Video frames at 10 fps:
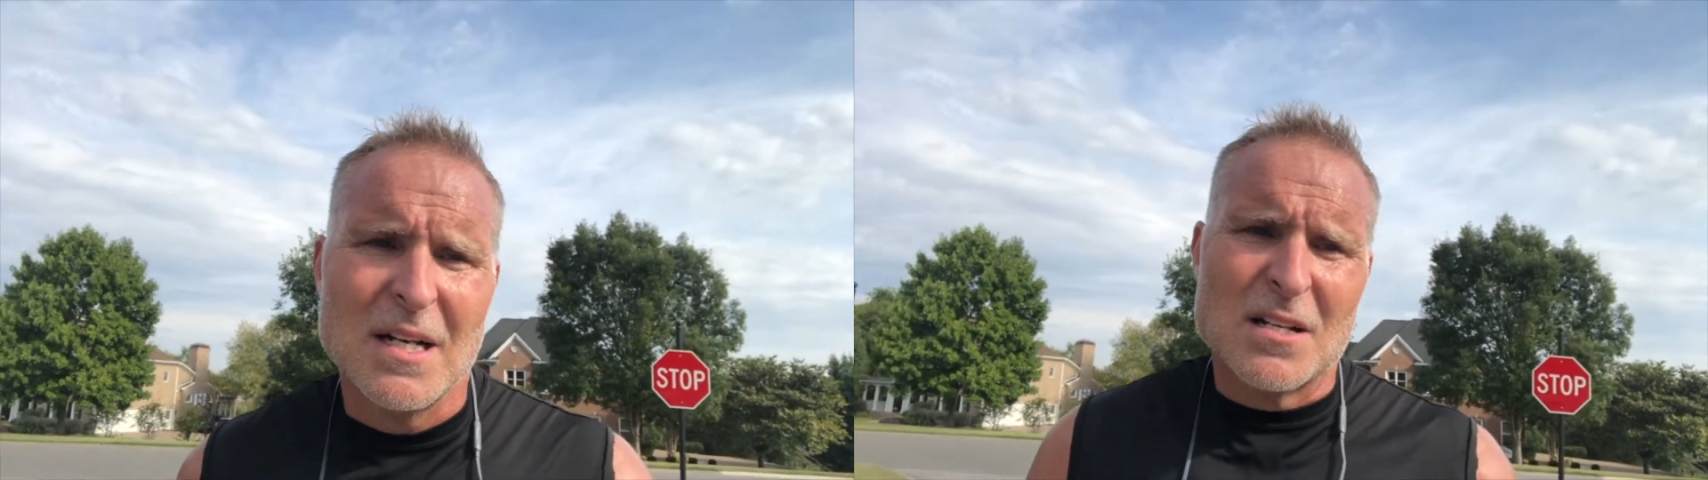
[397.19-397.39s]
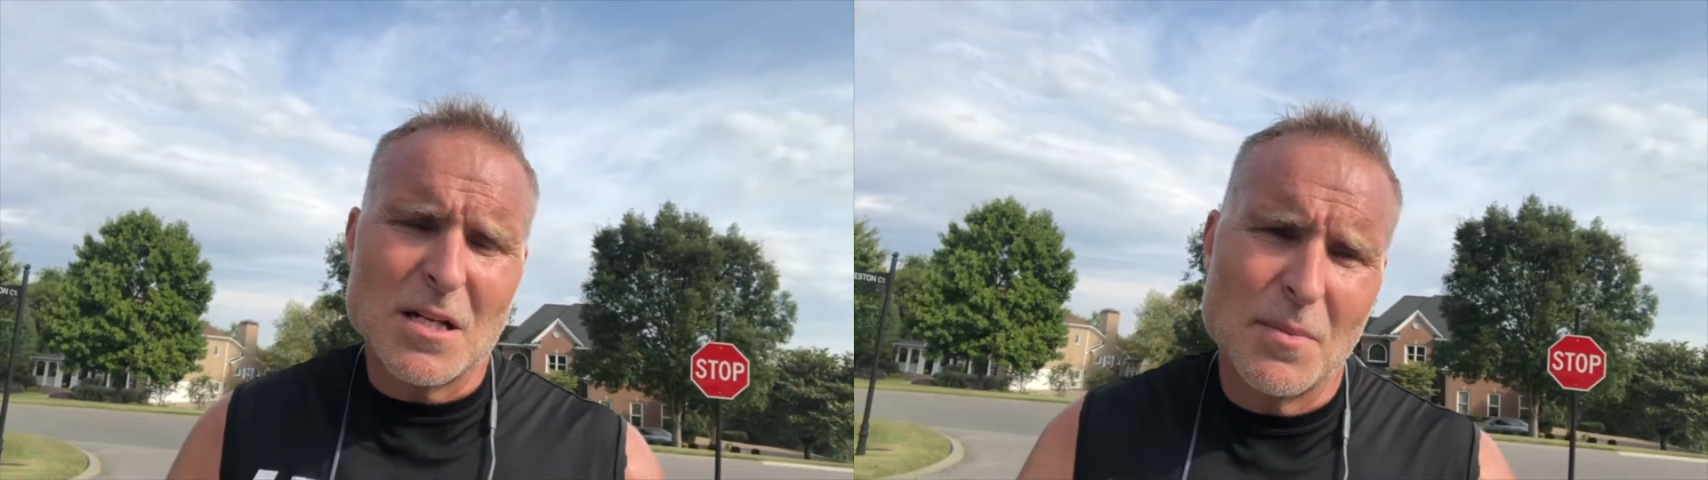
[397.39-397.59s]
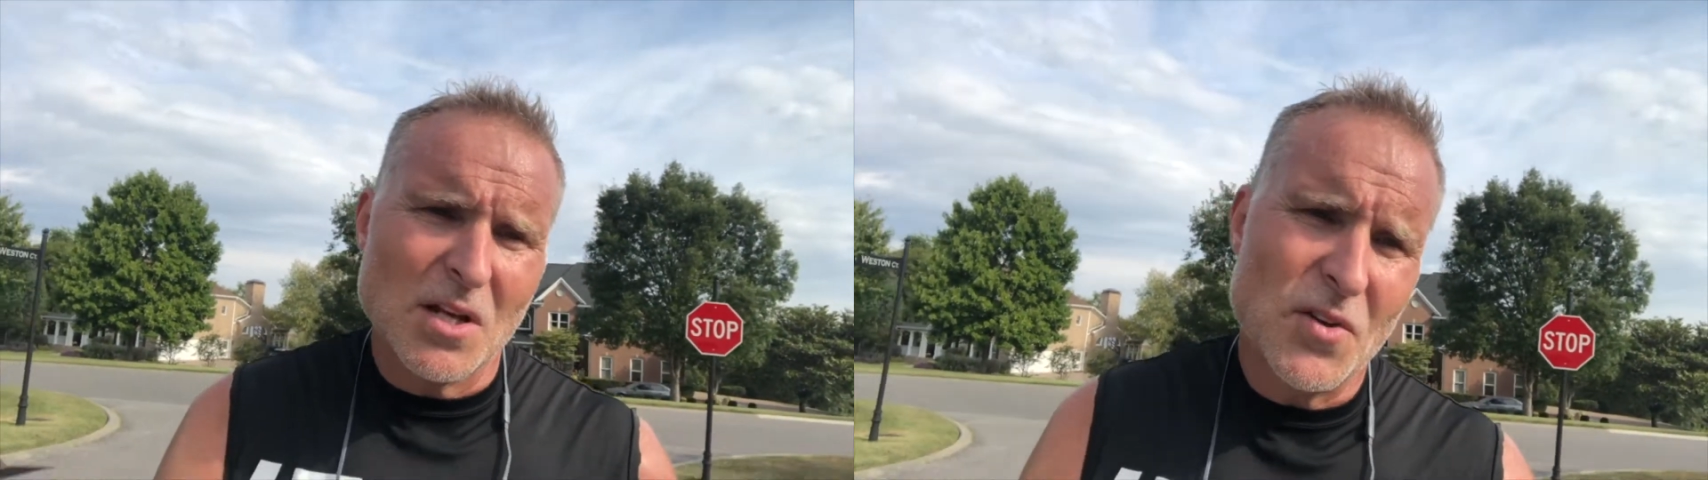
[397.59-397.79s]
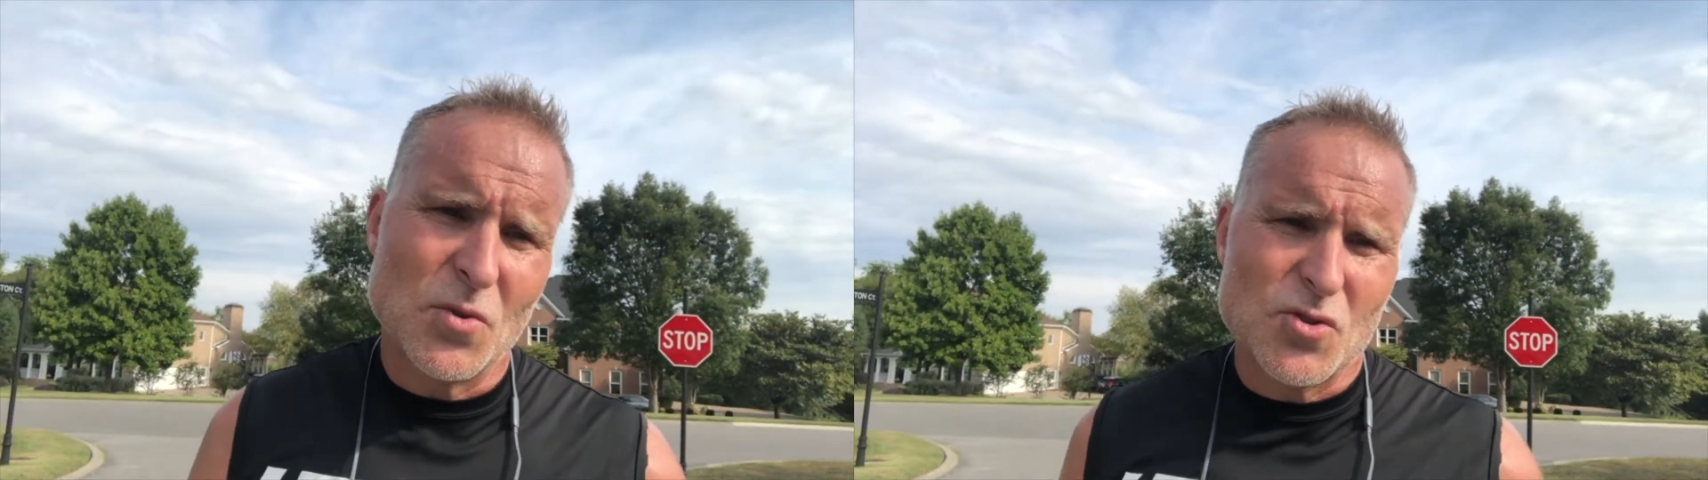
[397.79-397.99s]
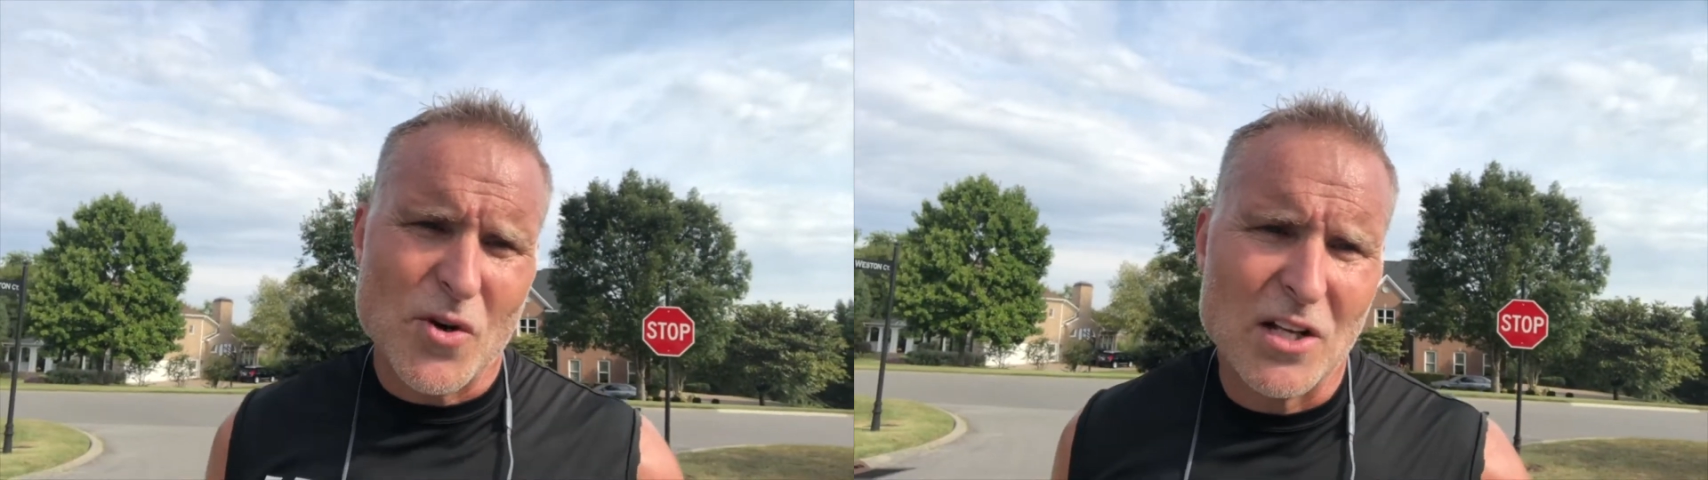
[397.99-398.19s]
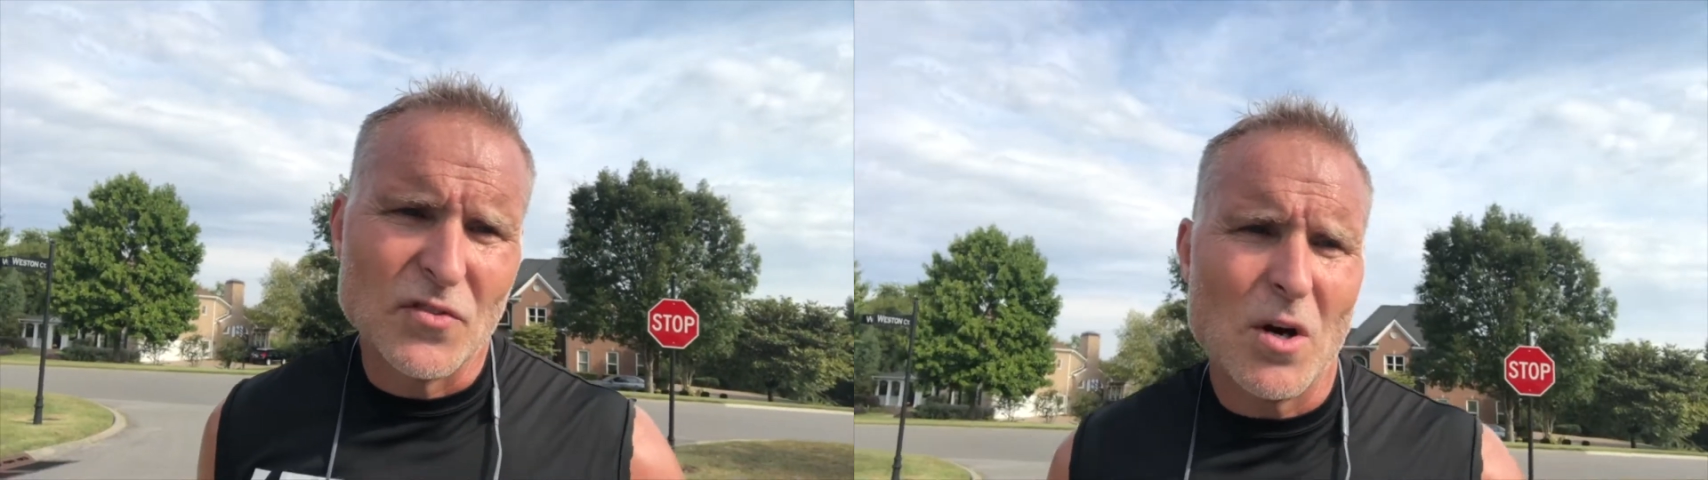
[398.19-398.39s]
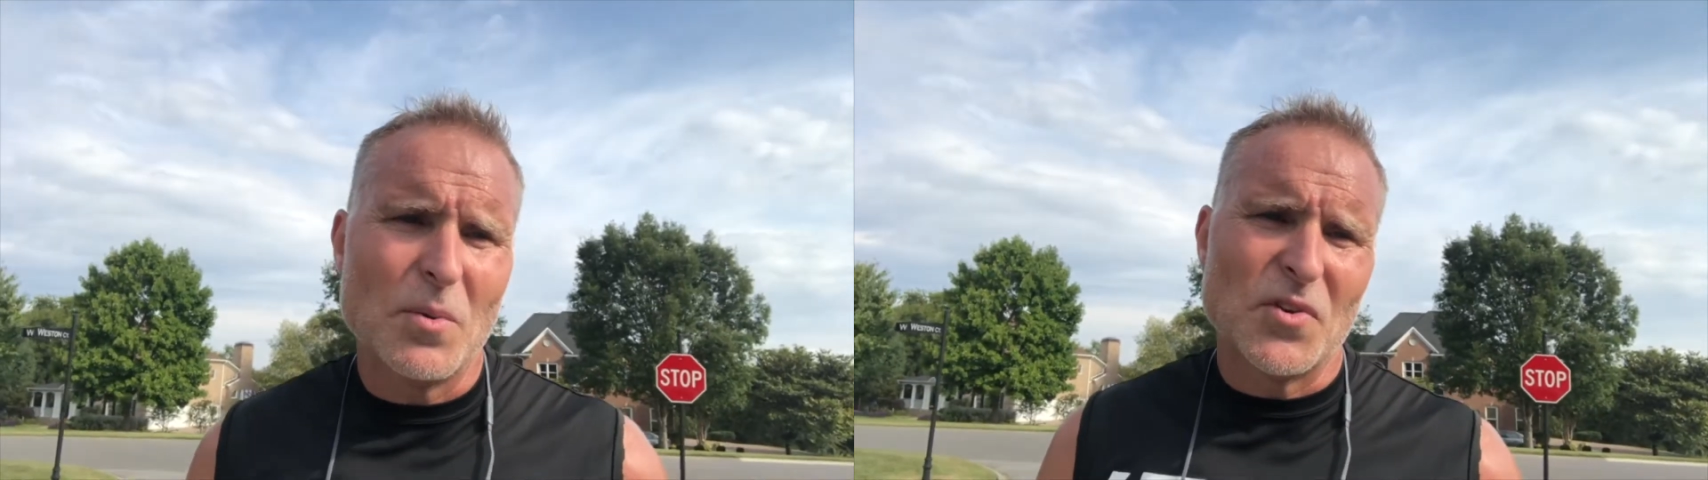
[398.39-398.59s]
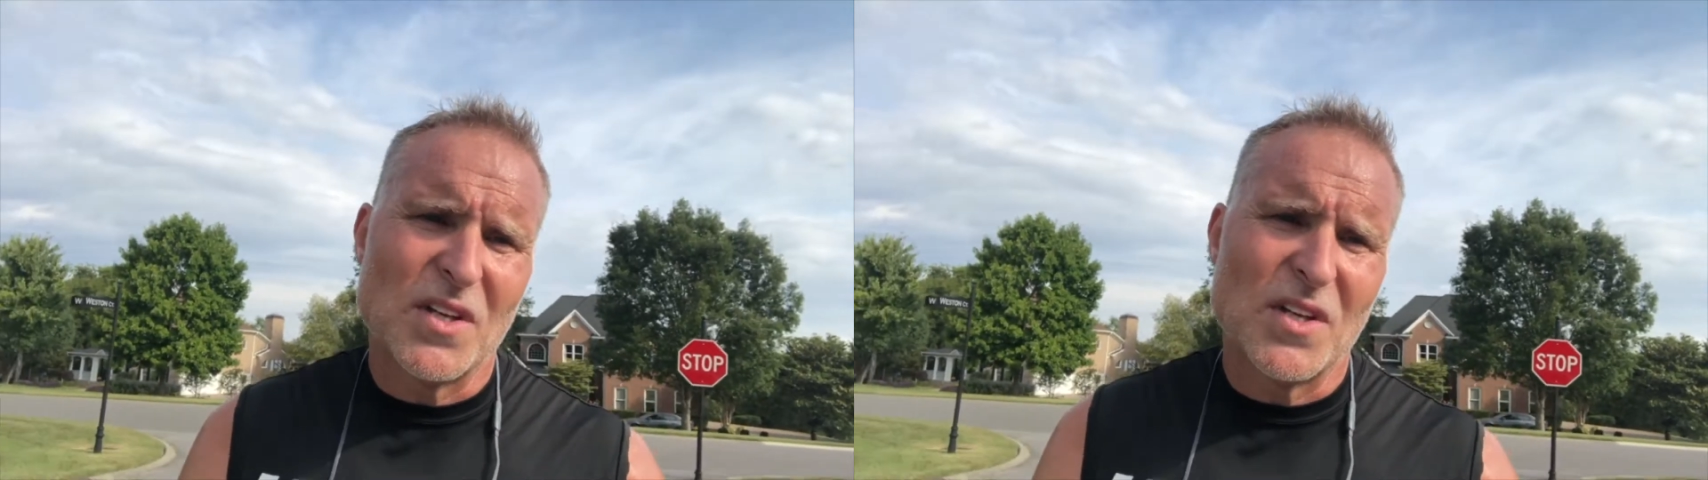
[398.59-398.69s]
some of those transferable